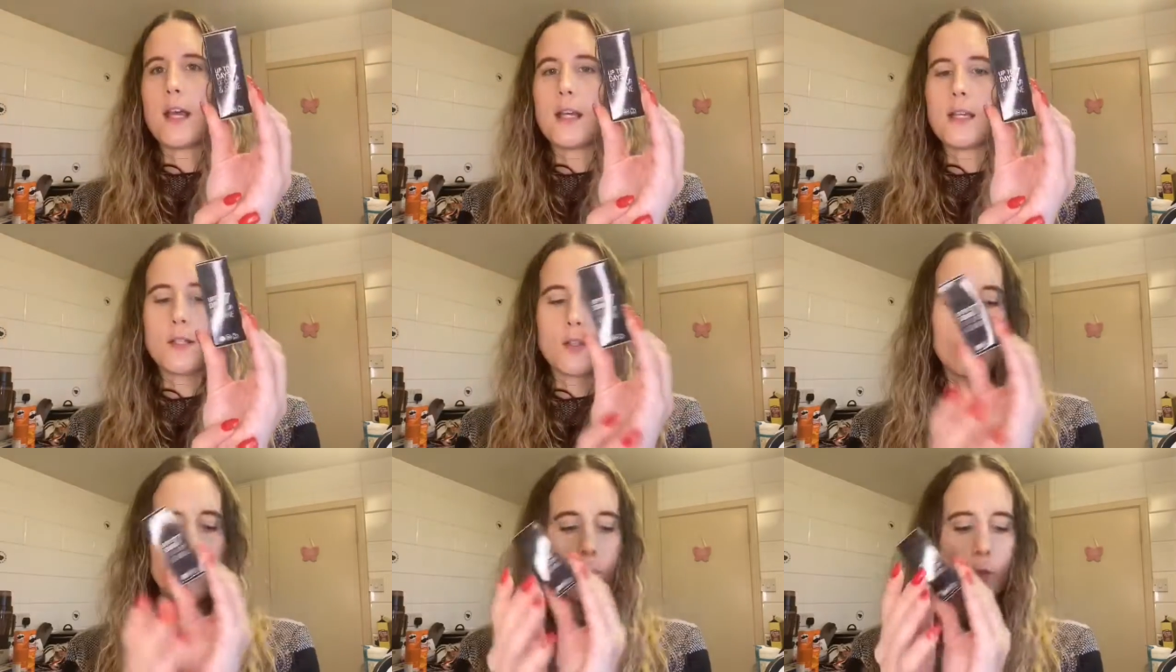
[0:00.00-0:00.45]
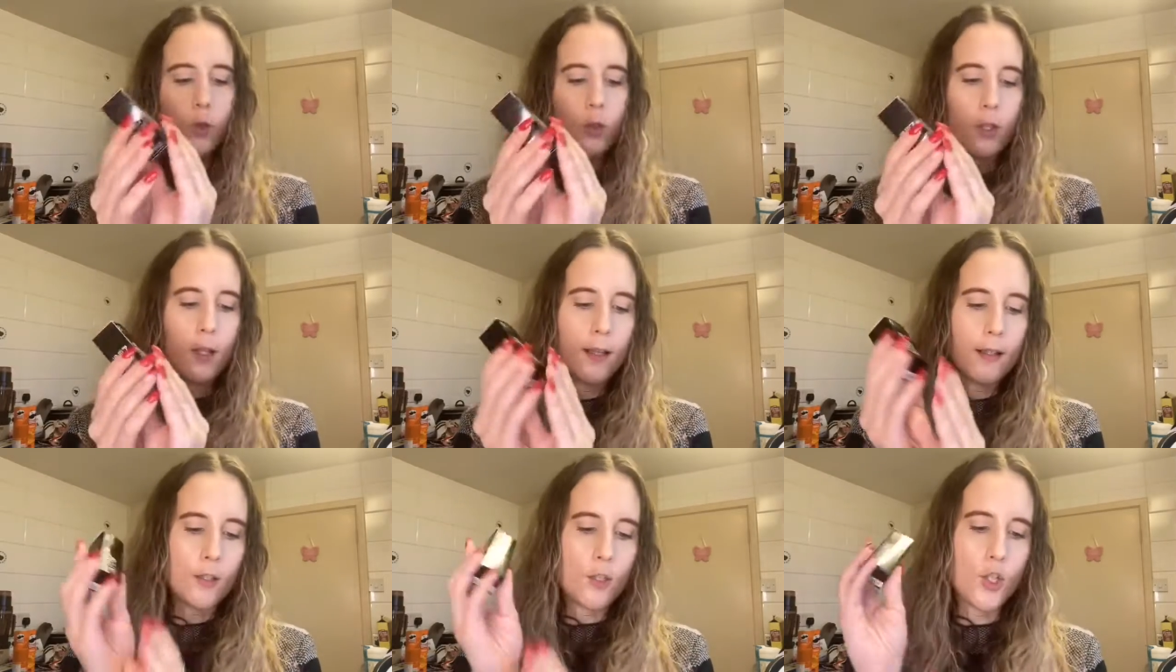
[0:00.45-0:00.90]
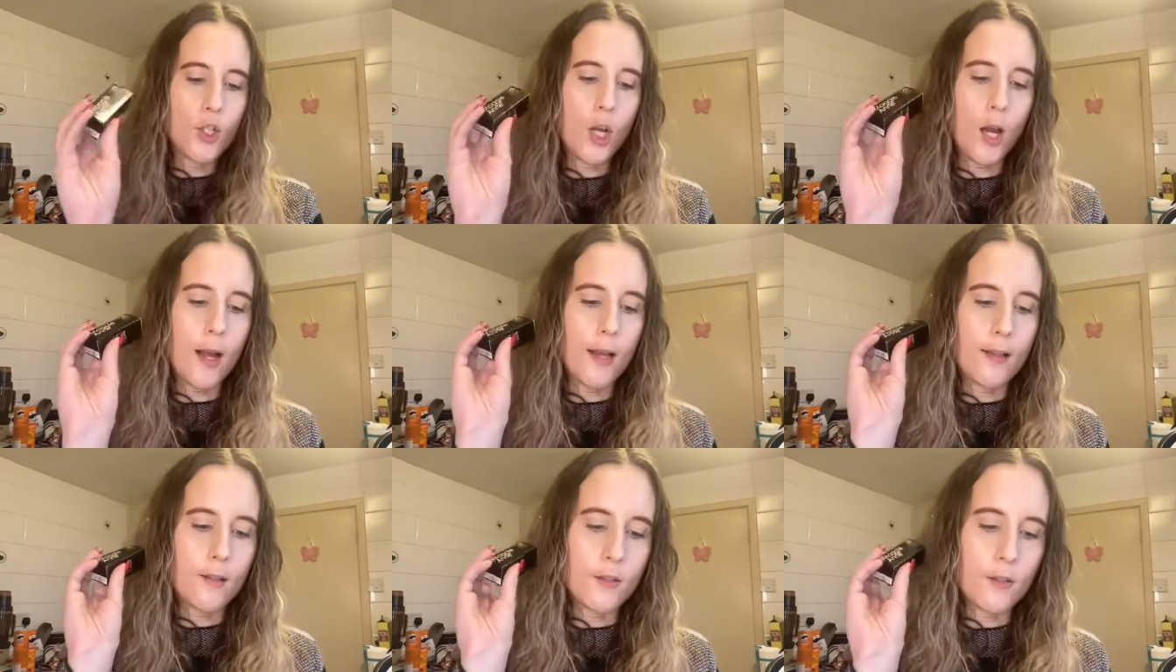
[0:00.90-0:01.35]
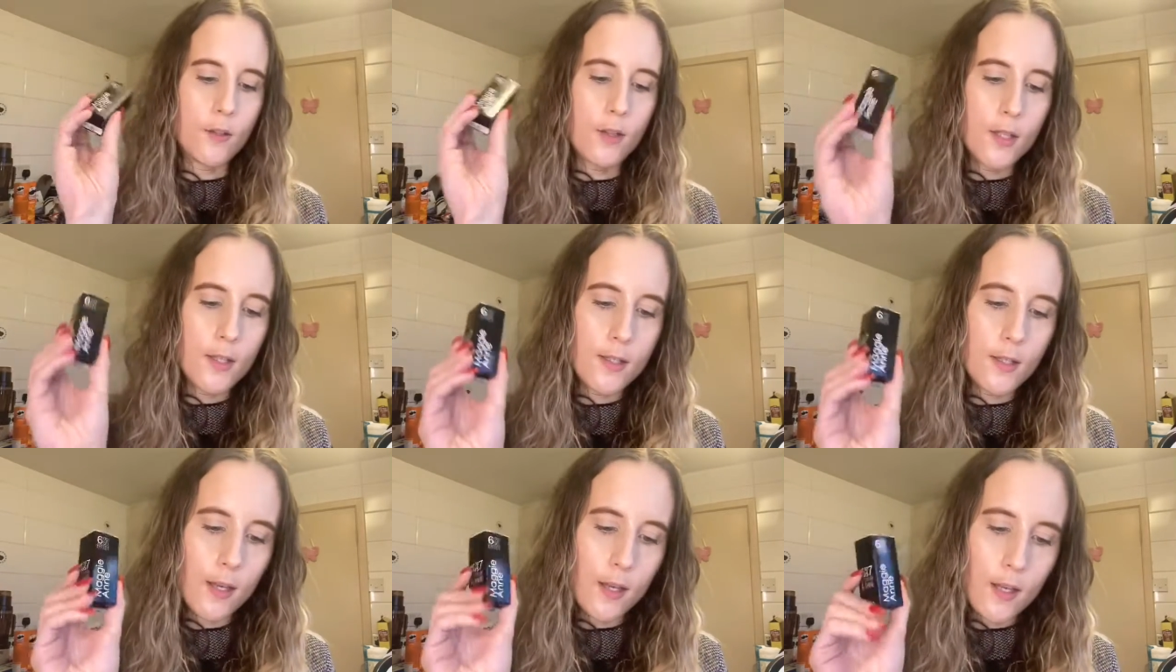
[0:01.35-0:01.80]
of colour and shine. So this
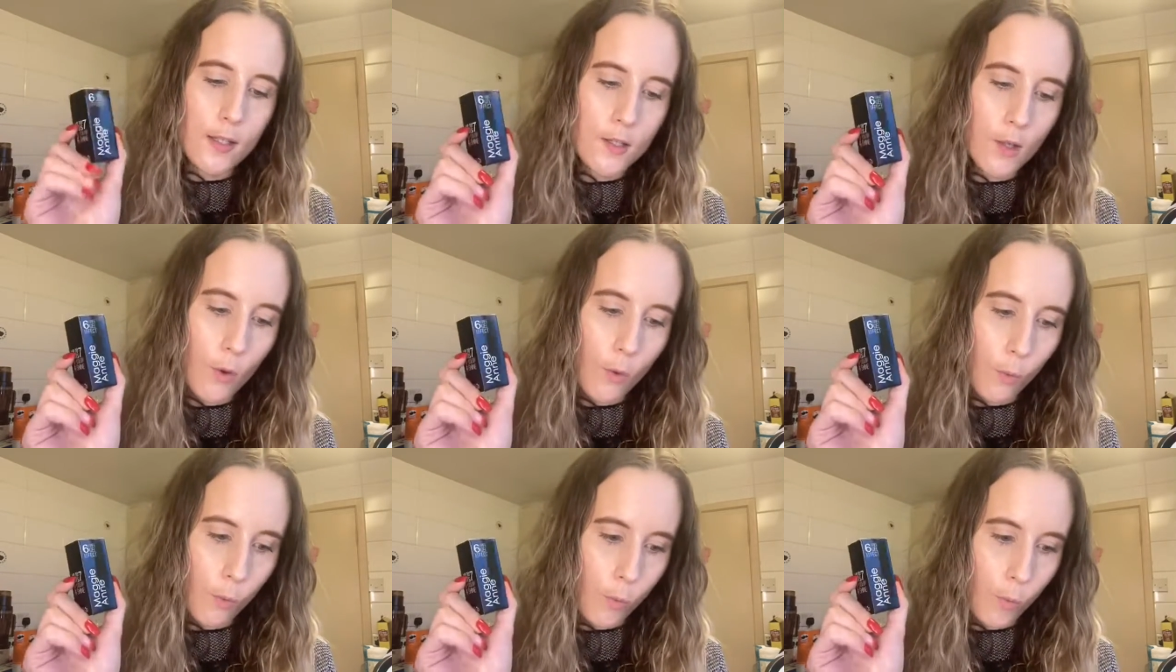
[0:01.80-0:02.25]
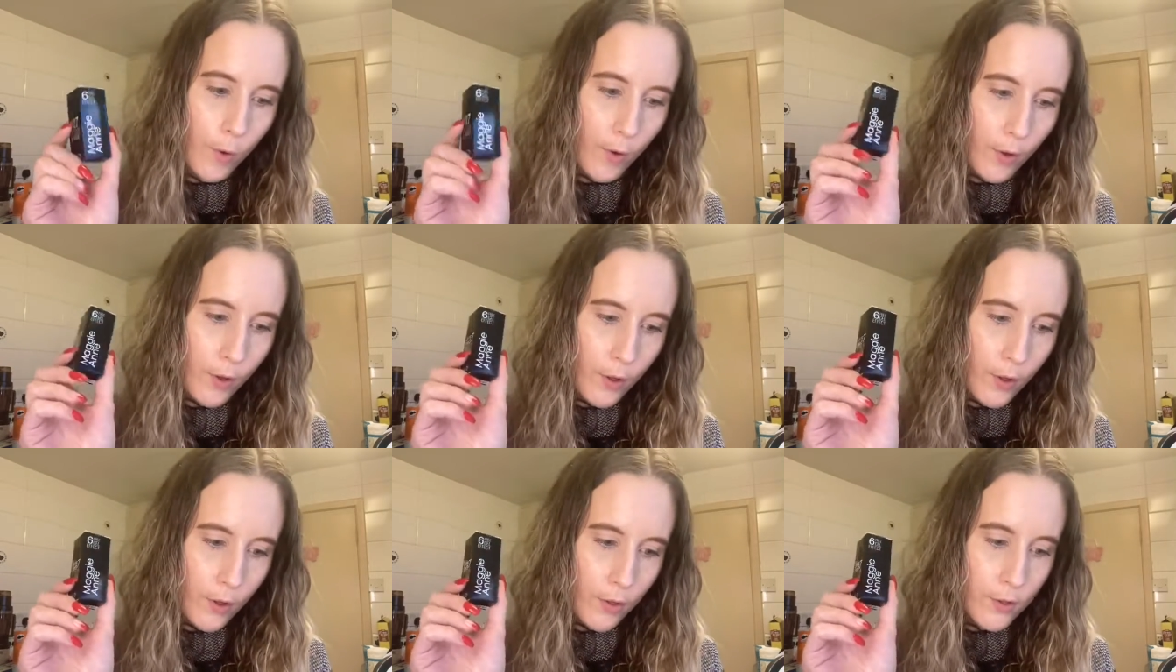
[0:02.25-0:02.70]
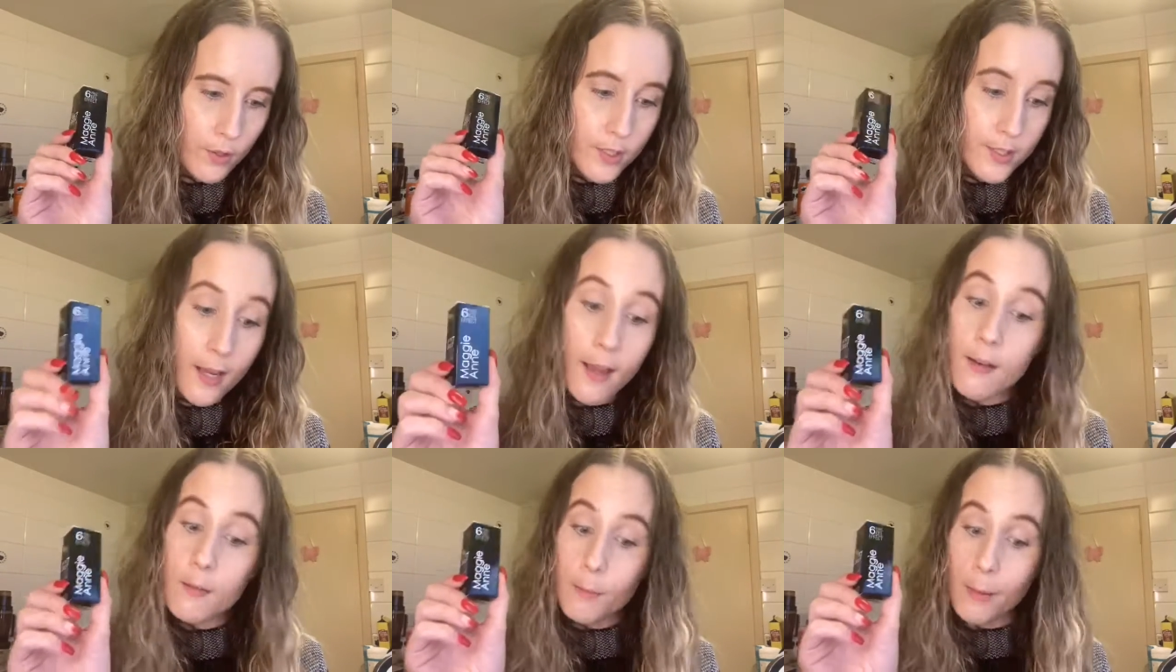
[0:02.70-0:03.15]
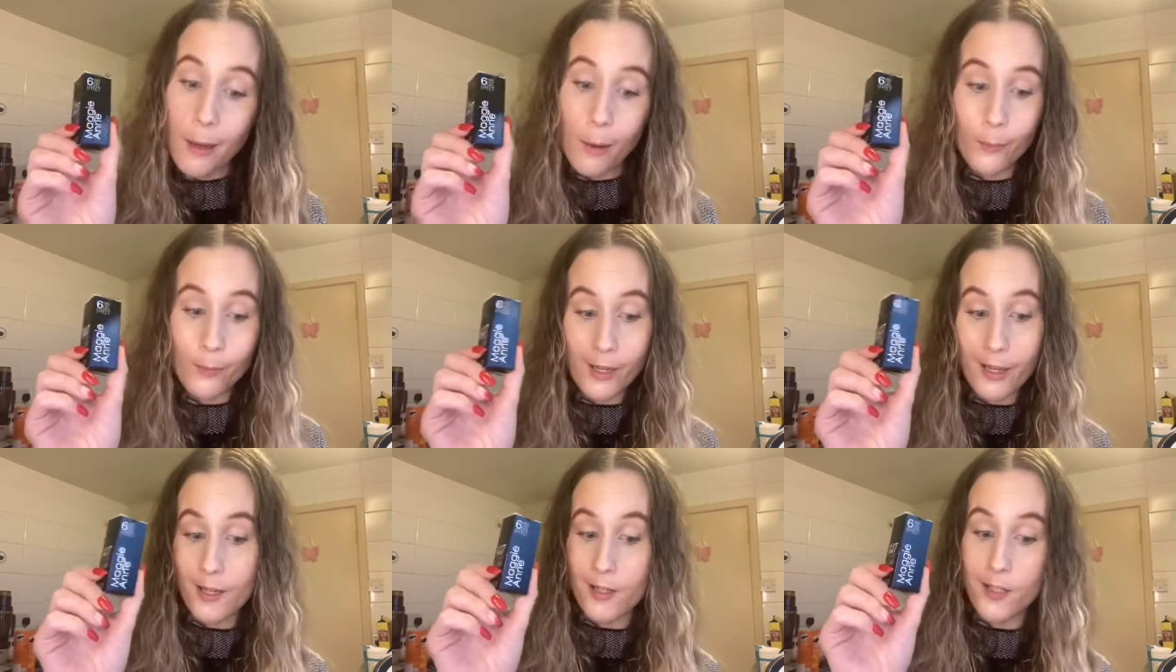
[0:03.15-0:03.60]
is worth
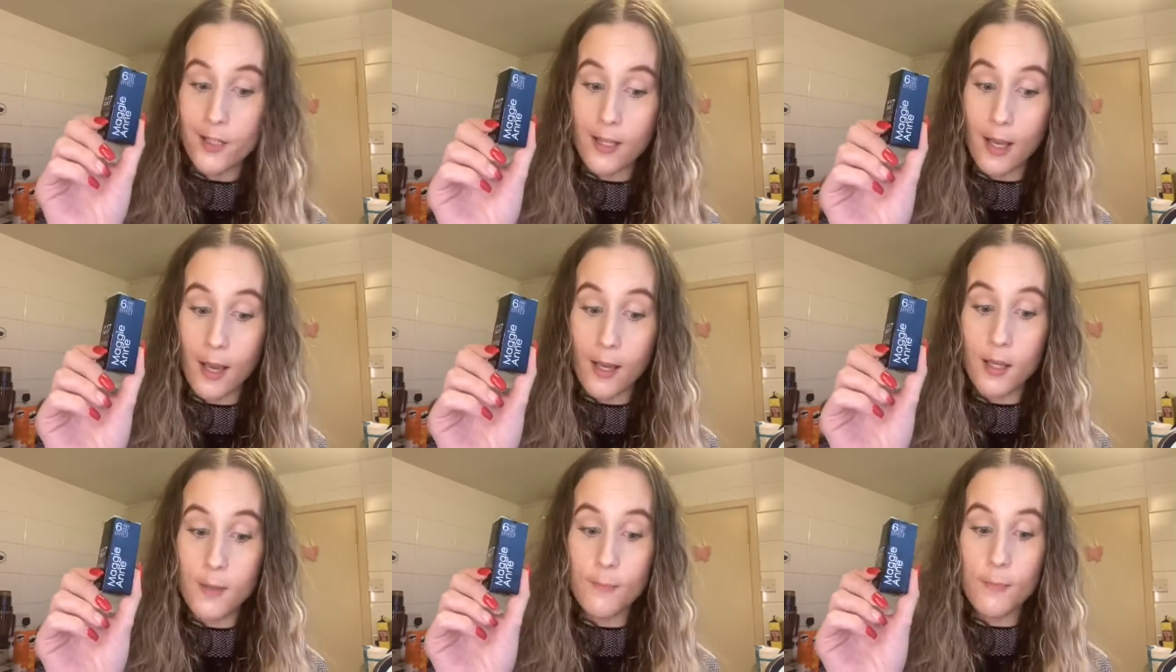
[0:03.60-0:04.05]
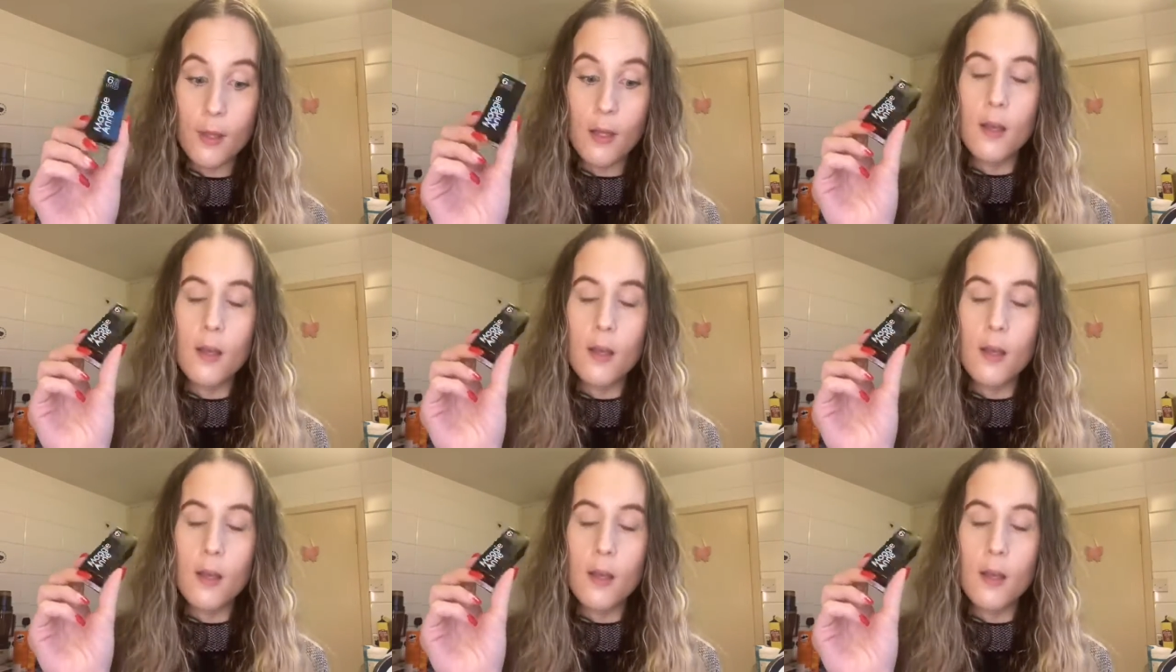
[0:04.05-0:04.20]
£10.98,